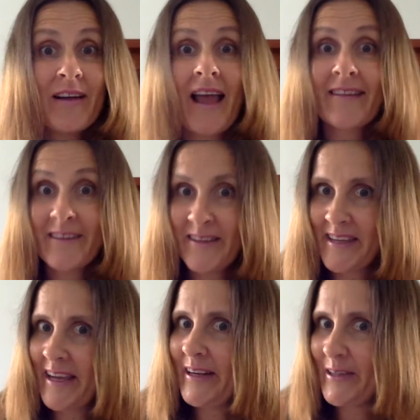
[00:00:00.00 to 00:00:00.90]
as I
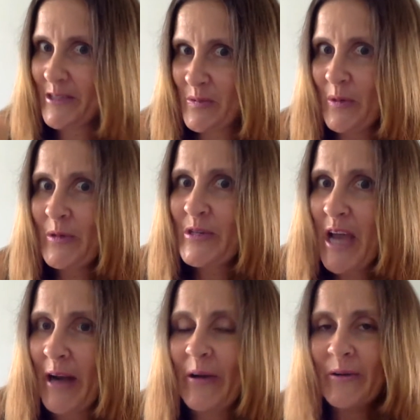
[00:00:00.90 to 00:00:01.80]
said, a small
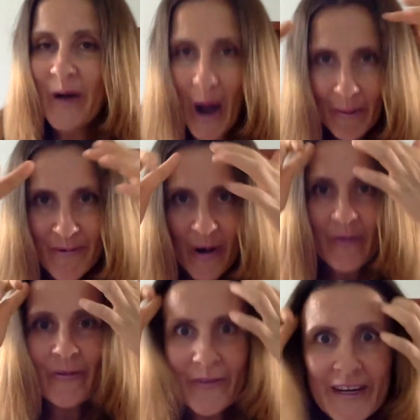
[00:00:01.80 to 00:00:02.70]
channel, I'm
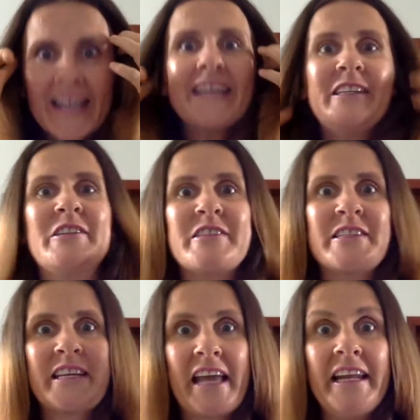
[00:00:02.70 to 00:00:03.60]
not really used
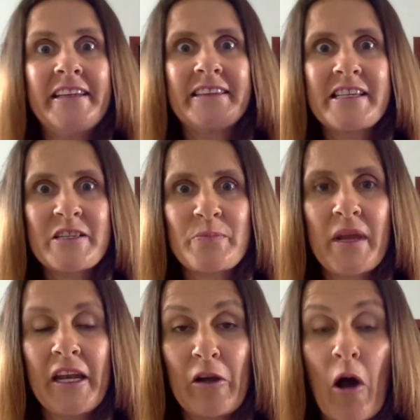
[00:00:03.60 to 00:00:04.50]
to getting this
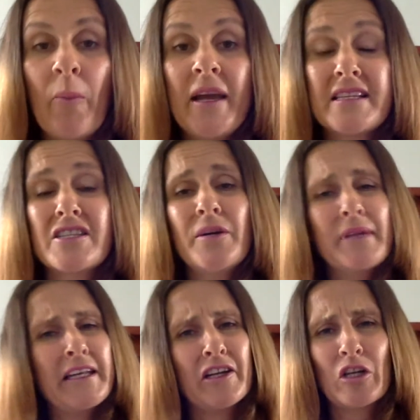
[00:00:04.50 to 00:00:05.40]
many comments. And I'm
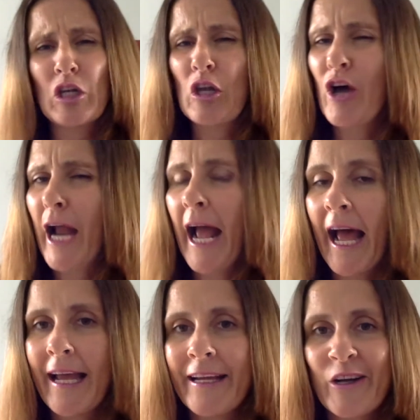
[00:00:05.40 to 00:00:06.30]
getting a lot of
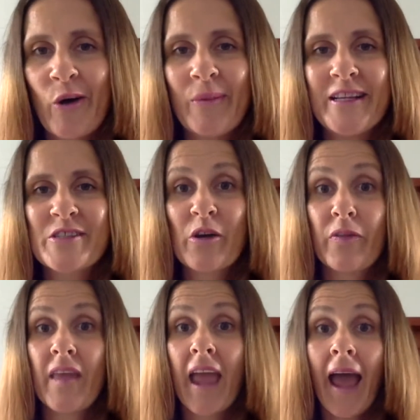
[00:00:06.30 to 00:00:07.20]
hate comments on
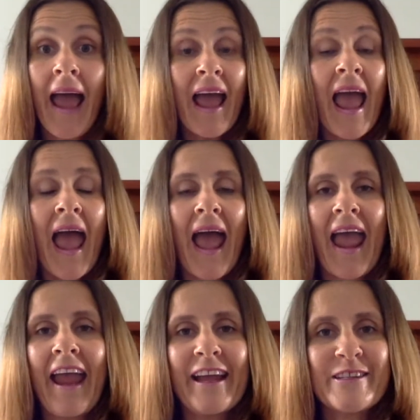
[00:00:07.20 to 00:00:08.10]
there.
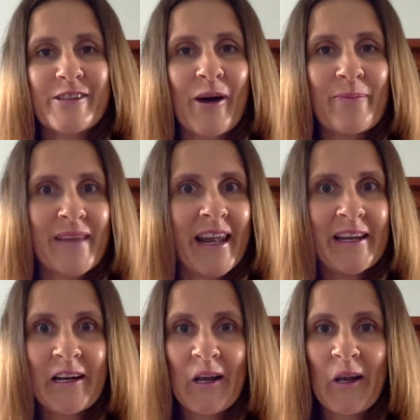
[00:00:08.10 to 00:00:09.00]
And I'm getting
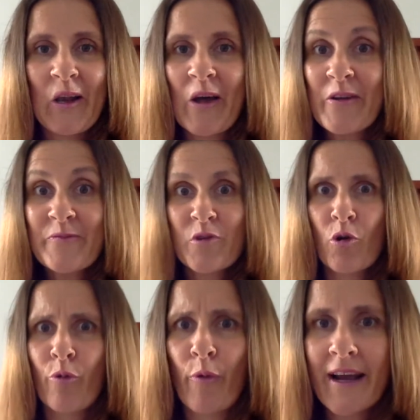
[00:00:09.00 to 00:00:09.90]
a lot of
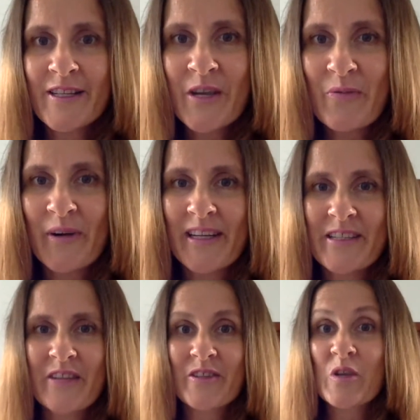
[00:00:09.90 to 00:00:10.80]
crazy
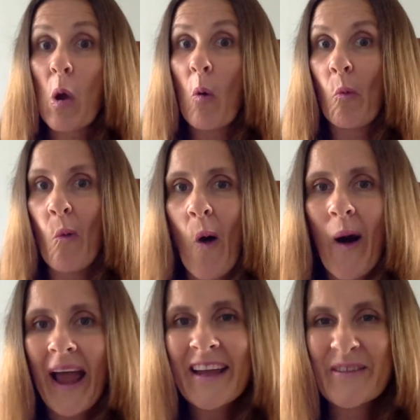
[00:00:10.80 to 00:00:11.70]
reasons
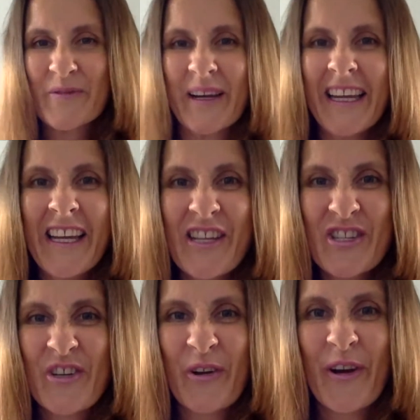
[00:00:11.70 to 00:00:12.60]
why we
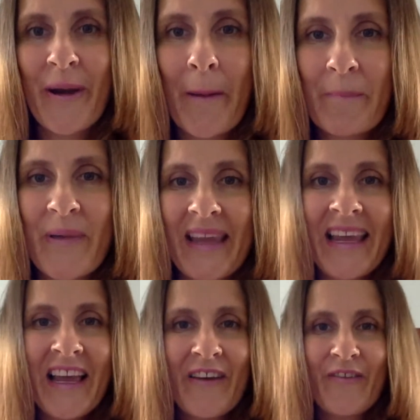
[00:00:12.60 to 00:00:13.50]
shouldn't be
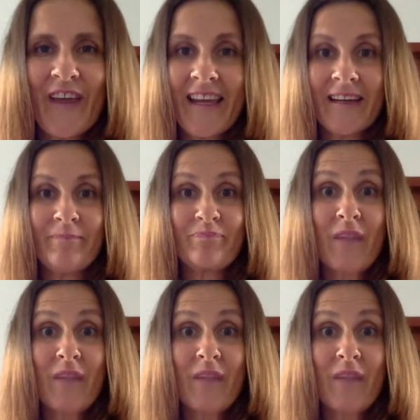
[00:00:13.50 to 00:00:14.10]
vegan.